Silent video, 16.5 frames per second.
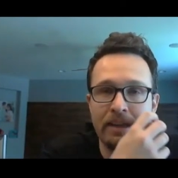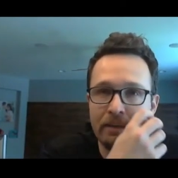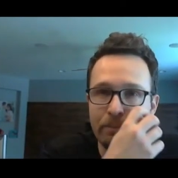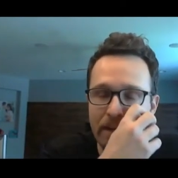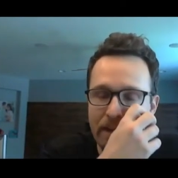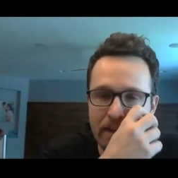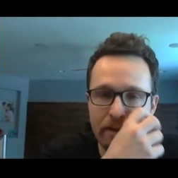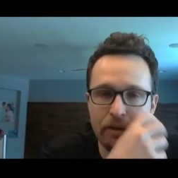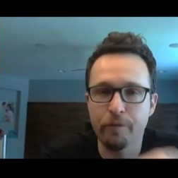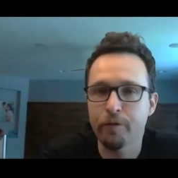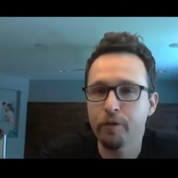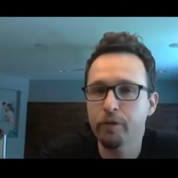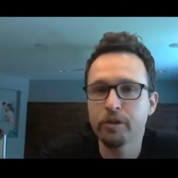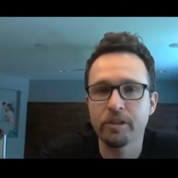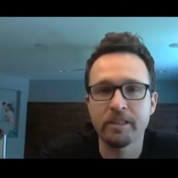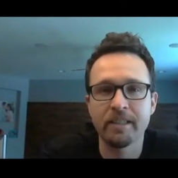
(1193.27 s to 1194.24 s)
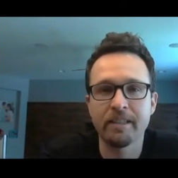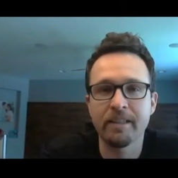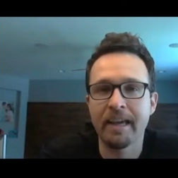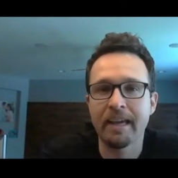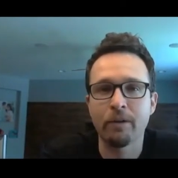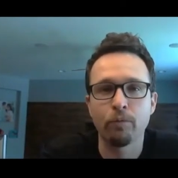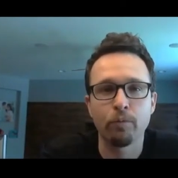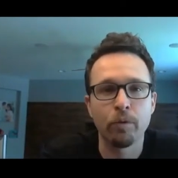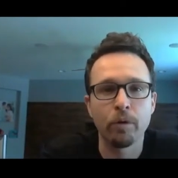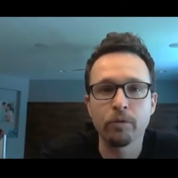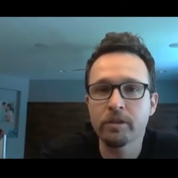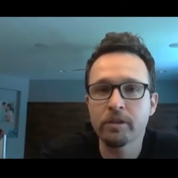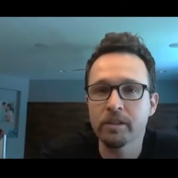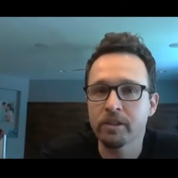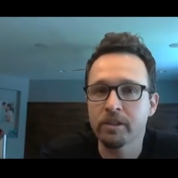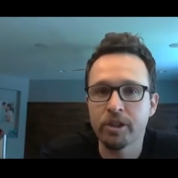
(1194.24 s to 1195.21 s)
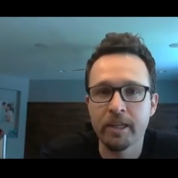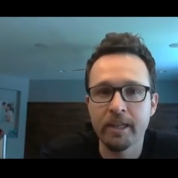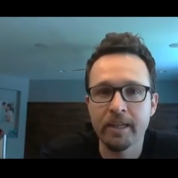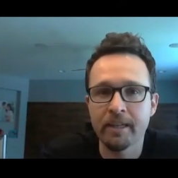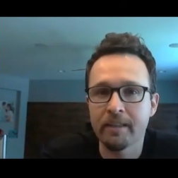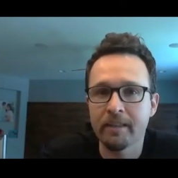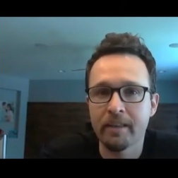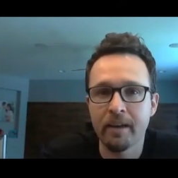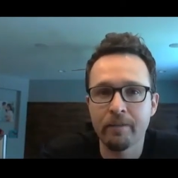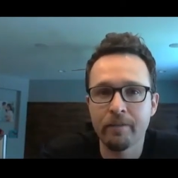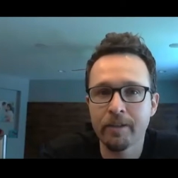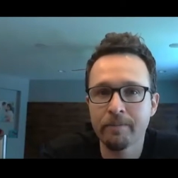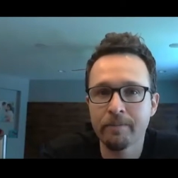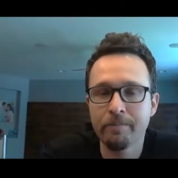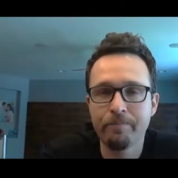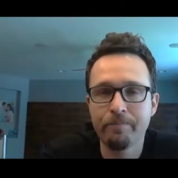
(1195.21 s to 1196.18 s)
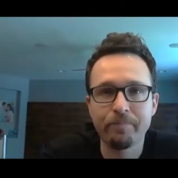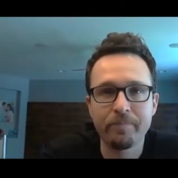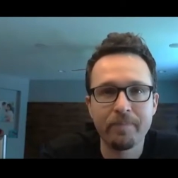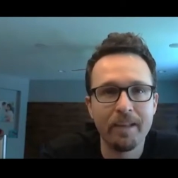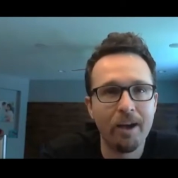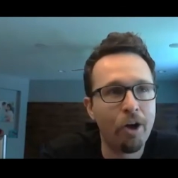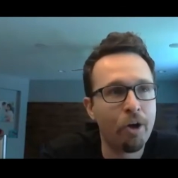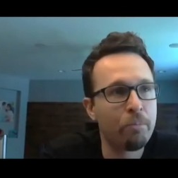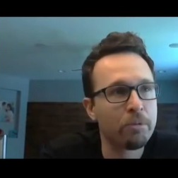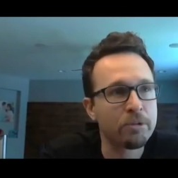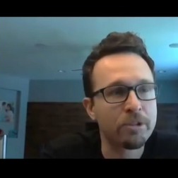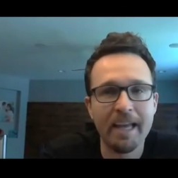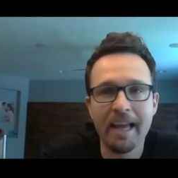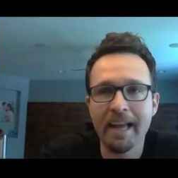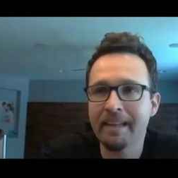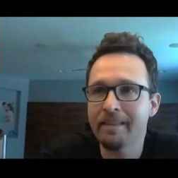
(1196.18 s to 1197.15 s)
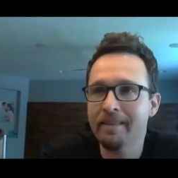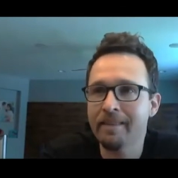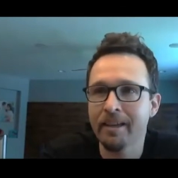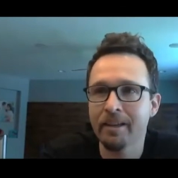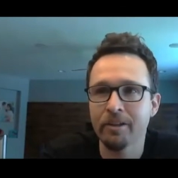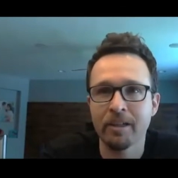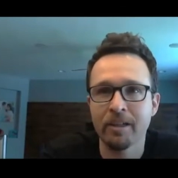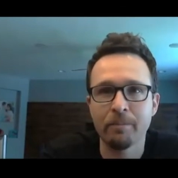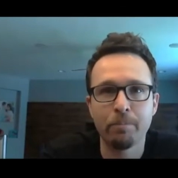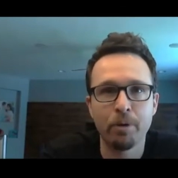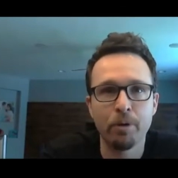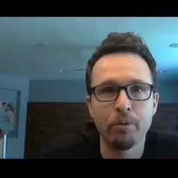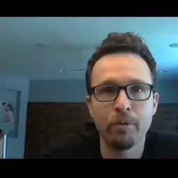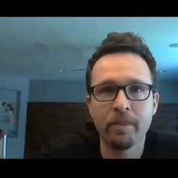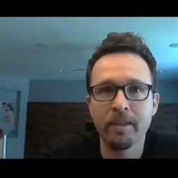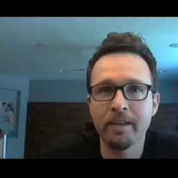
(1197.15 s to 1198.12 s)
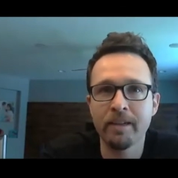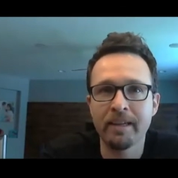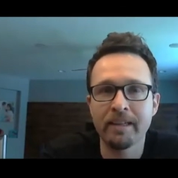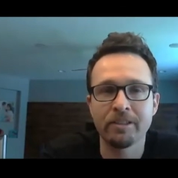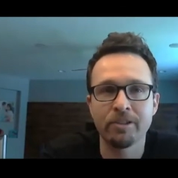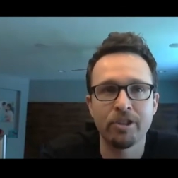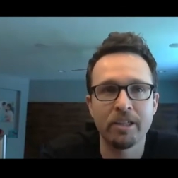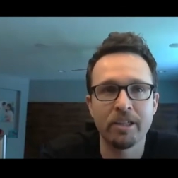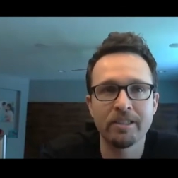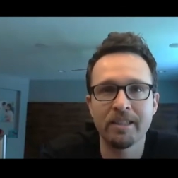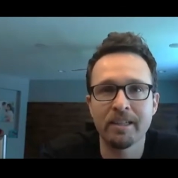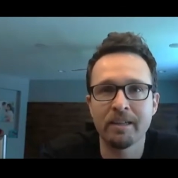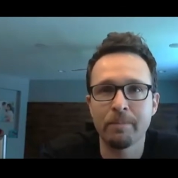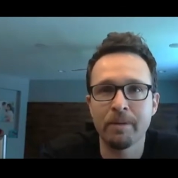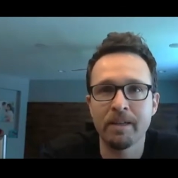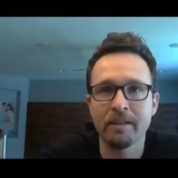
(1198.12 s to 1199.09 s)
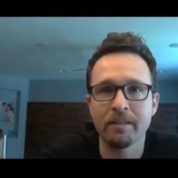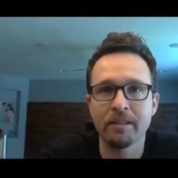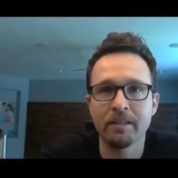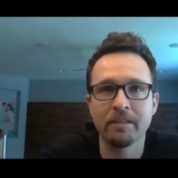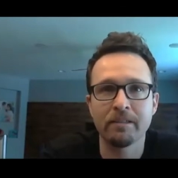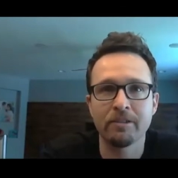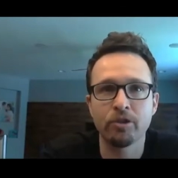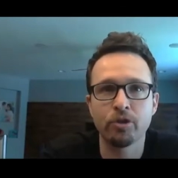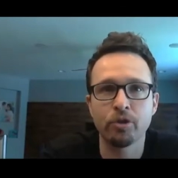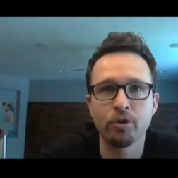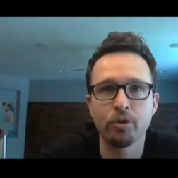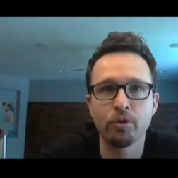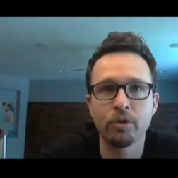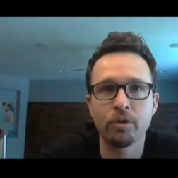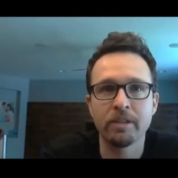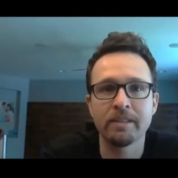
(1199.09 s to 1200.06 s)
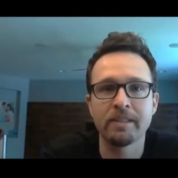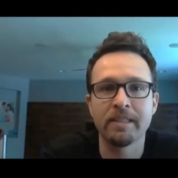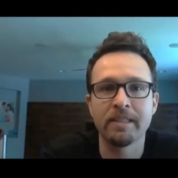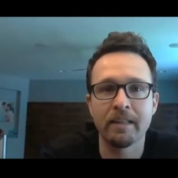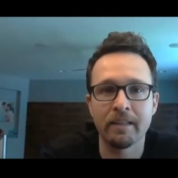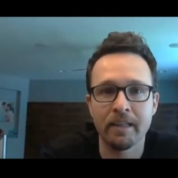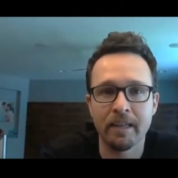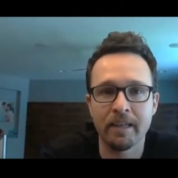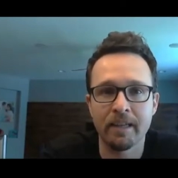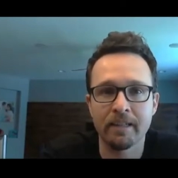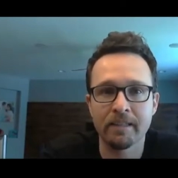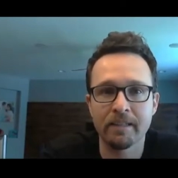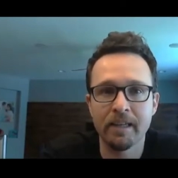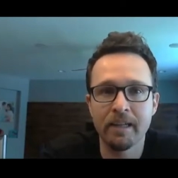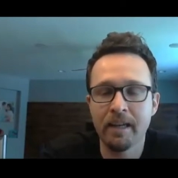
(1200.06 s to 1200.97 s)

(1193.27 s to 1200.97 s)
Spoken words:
But here, if you just did like a roasted chicken in the oven, almost anything you're going to put with it is just going to be a little too delicate